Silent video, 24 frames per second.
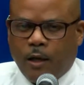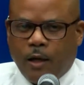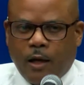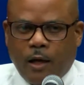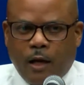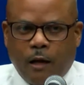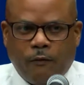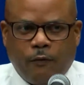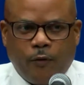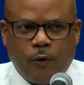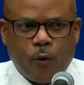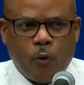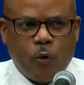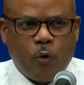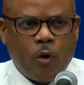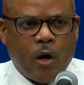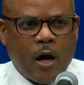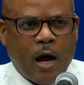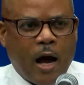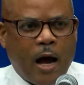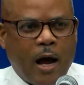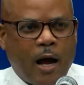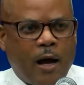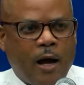If you
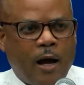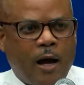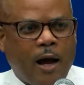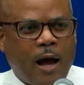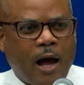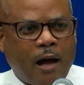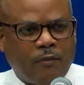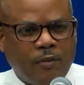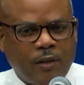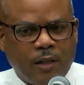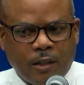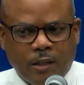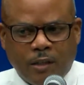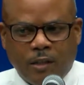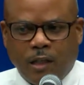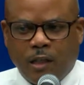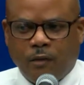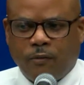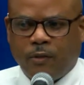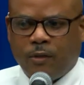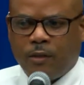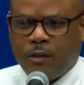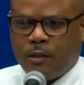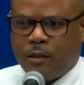are having a
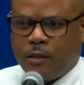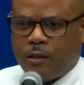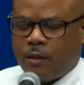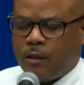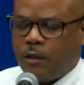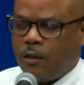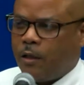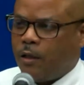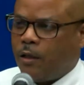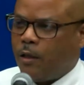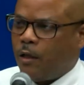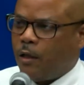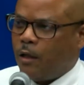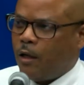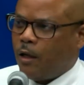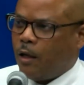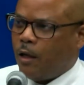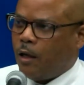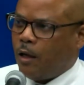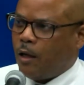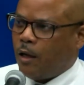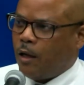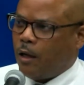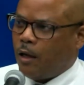savings
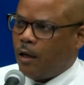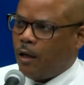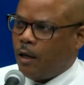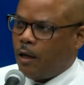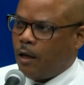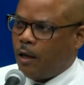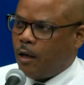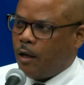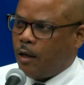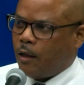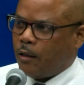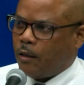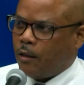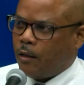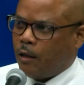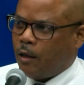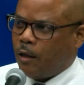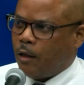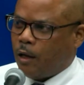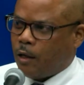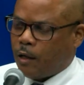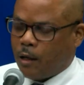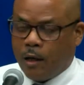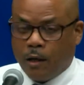
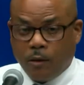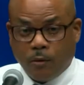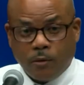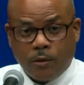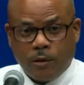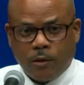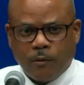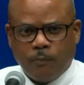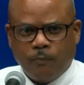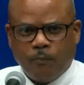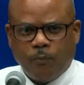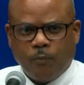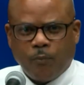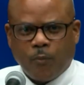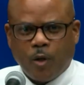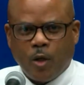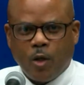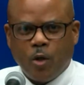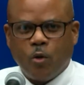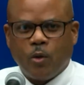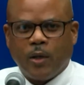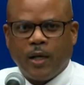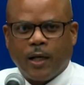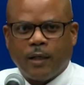account,
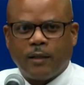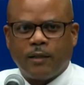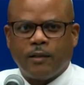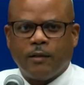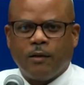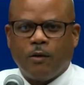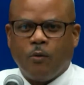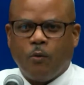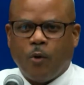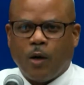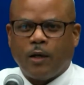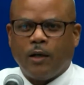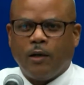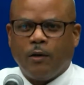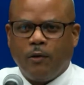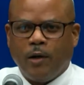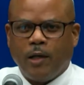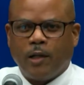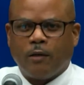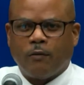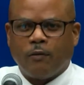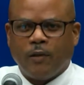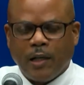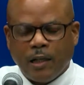you get what the
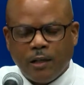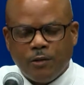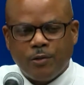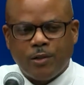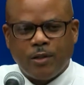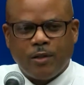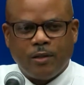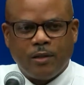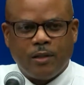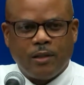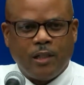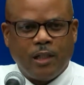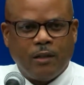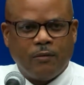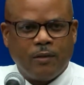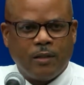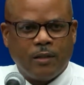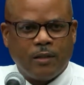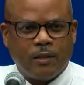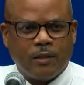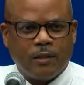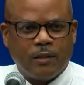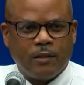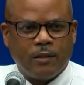rate of interest on
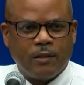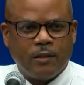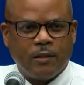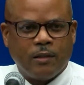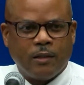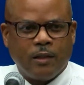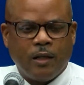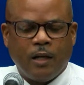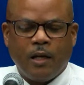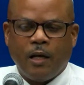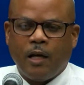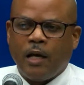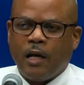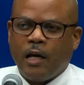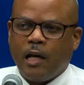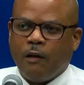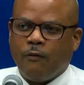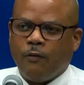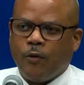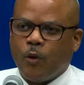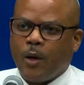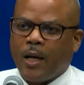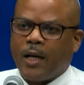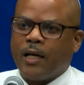savings is. If
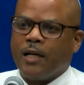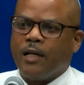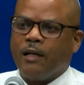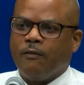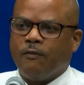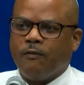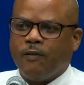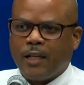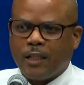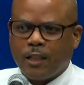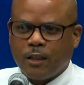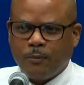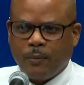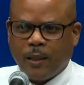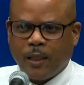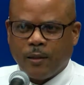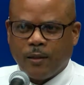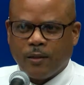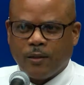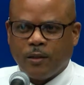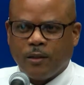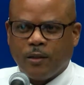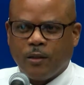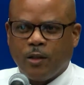you had an
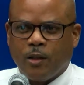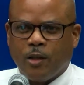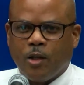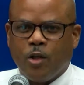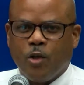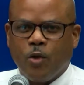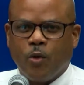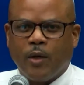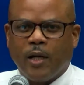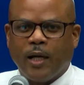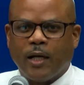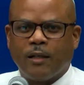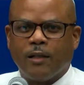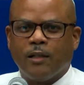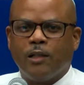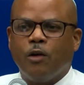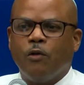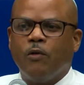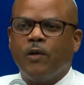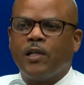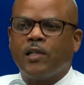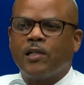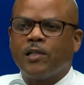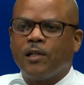investment, you get the
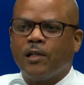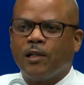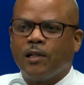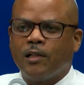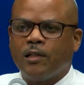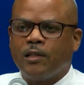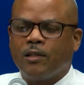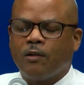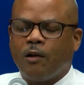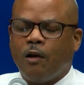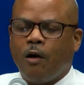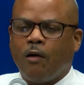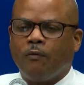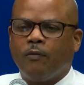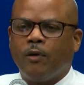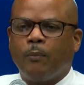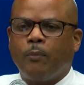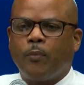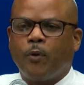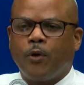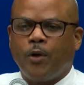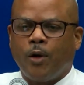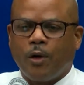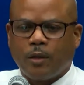returns of the
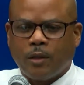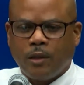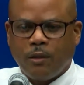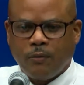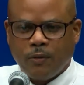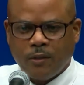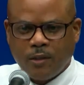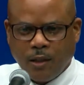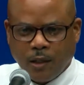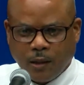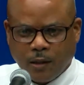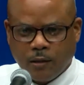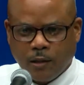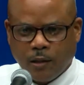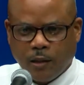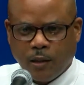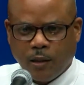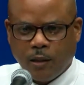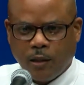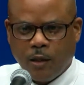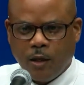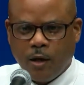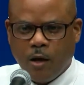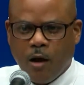productive sector
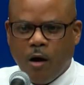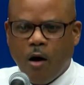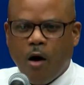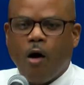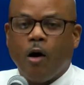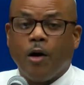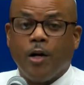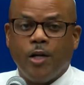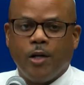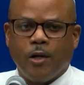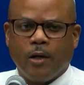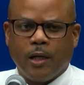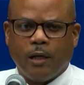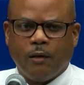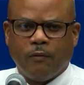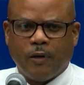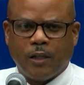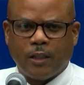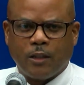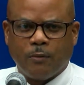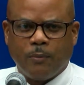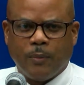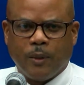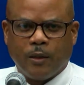on your
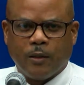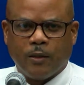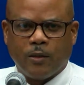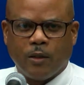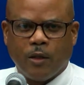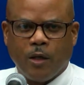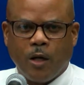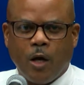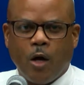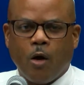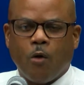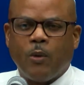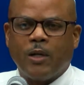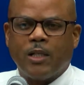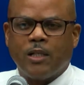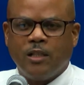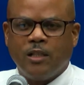investment, which